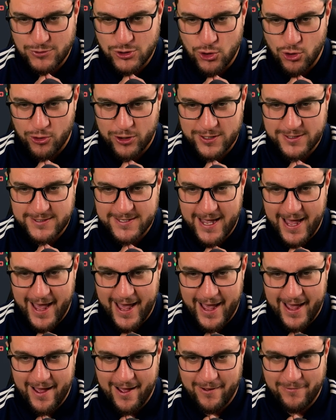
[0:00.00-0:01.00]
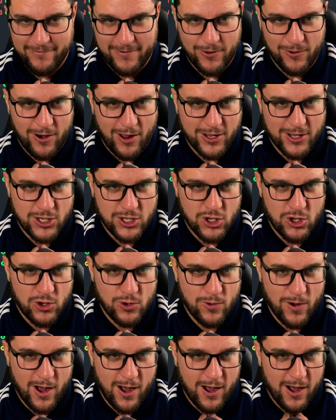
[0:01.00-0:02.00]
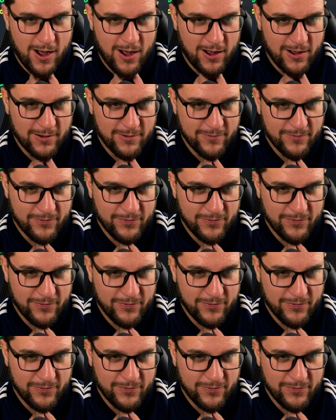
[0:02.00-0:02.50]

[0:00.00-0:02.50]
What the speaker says: Jordan Tare, I feel like you are